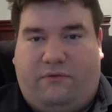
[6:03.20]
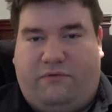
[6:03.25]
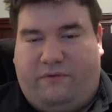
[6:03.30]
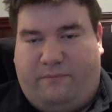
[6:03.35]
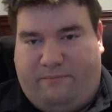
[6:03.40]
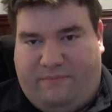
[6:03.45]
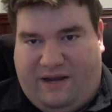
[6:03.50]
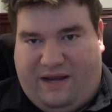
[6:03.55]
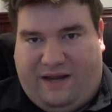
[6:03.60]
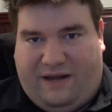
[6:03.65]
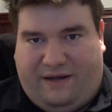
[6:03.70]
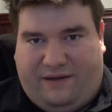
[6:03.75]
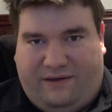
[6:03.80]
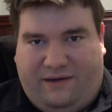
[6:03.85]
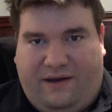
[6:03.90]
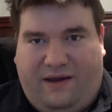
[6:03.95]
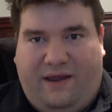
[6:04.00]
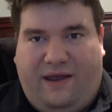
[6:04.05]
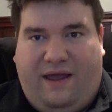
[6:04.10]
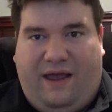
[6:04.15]
of the man
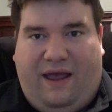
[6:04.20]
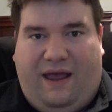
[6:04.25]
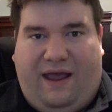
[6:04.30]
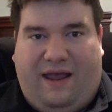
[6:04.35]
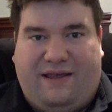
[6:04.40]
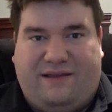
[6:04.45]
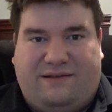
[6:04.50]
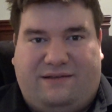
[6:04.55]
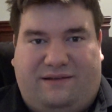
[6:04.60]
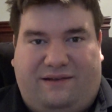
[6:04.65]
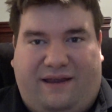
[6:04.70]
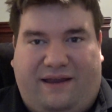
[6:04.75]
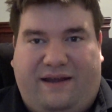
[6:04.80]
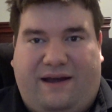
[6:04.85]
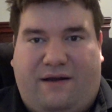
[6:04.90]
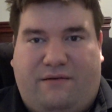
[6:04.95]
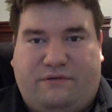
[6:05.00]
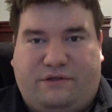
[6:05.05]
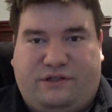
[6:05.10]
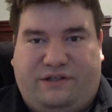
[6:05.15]
has laid
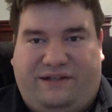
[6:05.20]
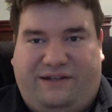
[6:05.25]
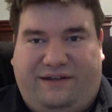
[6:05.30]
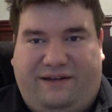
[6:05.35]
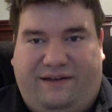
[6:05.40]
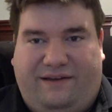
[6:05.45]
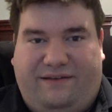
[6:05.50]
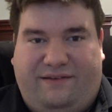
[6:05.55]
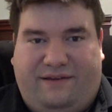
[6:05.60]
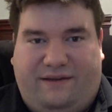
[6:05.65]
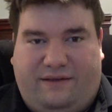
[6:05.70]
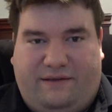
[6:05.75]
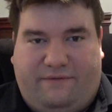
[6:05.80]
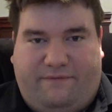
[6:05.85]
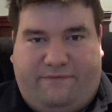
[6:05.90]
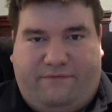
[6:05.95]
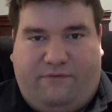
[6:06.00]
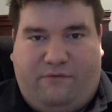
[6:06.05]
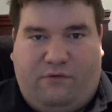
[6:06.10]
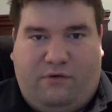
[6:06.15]
out cheese in the
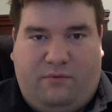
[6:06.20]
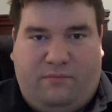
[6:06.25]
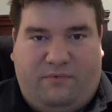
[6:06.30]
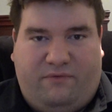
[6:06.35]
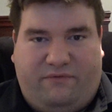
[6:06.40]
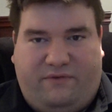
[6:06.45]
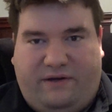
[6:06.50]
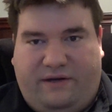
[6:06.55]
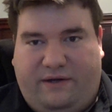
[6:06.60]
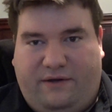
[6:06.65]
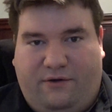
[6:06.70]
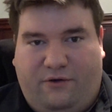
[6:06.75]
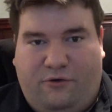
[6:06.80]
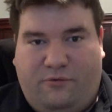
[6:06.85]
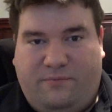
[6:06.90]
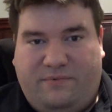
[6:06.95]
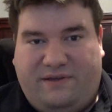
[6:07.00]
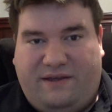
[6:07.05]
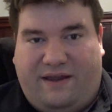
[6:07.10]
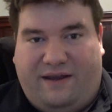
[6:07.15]
form of
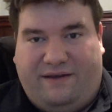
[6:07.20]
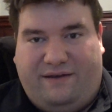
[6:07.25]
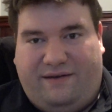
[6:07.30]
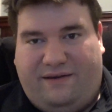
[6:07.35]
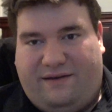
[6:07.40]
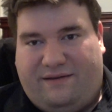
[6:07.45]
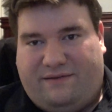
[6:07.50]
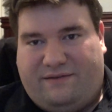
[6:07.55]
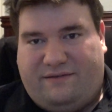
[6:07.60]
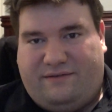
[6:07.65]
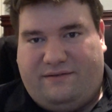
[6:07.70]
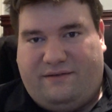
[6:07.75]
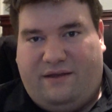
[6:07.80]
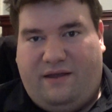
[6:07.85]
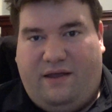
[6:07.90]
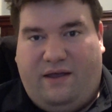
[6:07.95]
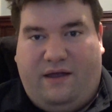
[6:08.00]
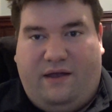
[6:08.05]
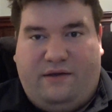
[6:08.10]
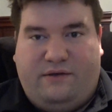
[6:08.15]
cubes and discs
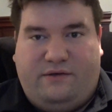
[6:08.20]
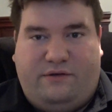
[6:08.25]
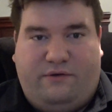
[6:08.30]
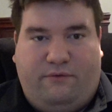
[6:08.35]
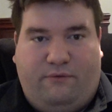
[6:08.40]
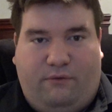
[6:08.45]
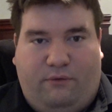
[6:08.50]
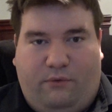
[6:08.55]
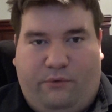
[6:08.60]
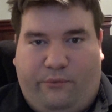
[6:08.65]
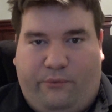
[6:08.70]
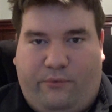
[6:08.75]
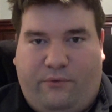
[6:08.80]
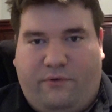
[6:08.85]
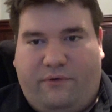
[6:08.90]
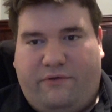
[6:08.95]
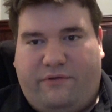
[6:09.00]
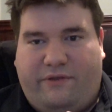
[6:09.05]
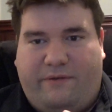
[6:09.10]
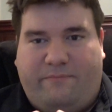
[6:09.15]
to
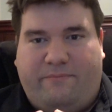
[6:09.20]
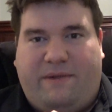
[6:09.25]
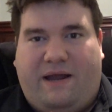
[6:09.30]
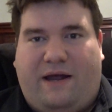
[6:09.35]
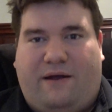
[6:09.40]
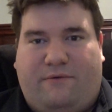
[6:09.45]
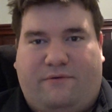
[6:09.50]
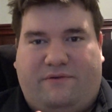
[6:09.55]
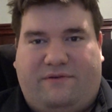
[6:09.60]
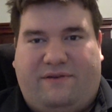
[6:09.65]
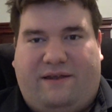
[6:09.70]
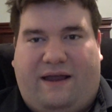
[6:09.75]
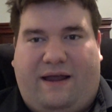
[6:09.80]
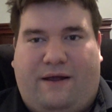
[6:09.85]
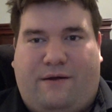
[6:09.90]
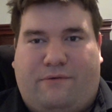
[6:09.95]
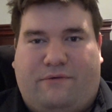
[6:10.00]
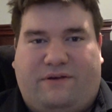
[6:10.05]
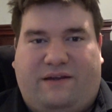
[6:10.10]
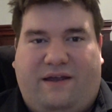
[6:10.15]
lure the mouse
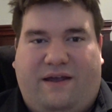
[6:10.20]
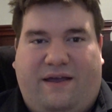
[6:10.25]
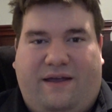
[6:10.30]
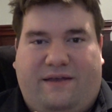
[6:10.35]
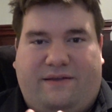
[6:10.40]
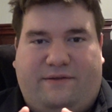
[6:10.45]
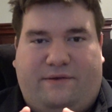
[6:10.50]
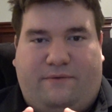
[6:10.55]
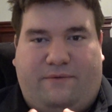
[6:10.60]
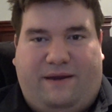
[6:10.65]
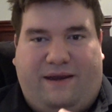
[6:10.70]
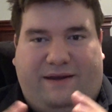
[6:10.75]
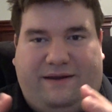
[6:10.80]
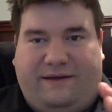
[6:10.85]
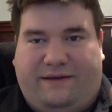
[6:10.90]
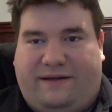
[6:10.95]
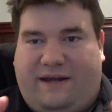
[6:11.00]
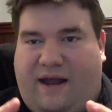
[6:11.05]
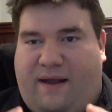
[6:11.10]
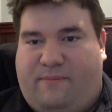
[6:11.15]
out so he
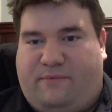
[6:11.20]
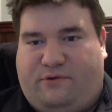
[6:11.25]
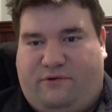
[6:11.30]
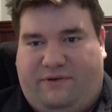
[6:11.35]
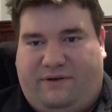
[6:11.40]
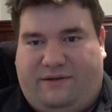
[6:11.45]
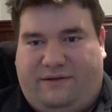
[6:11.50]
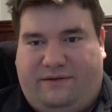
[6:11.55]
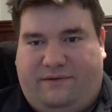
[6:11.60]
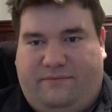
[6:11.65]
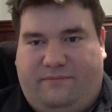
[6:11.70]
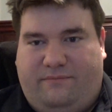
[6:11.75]
can capture it.